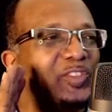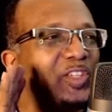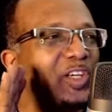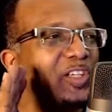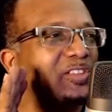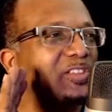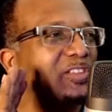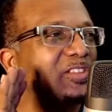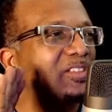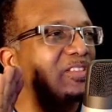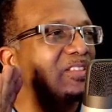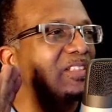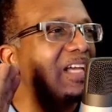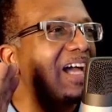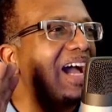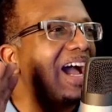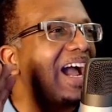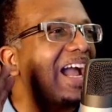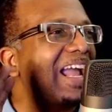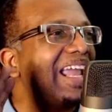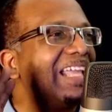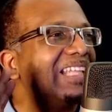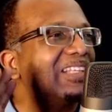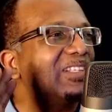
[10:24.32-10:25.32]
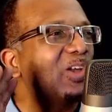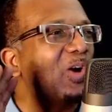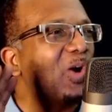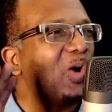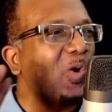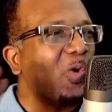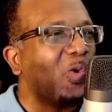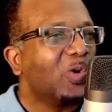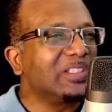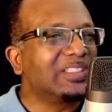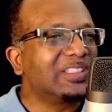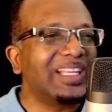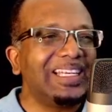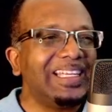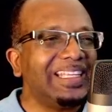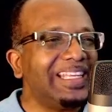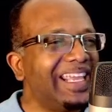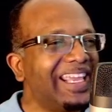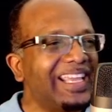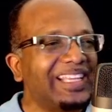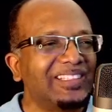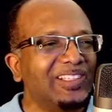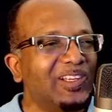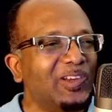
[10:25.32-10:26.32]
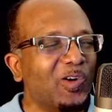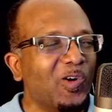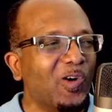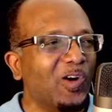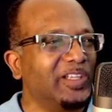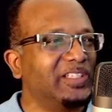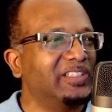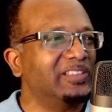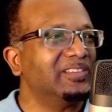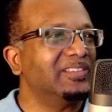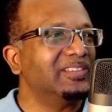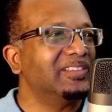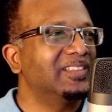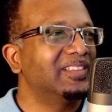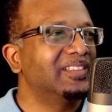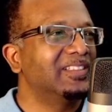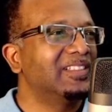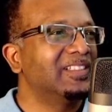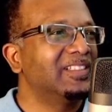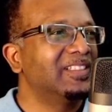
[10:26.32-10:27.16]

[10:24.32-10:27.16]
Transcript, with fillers: of just are totally ignored,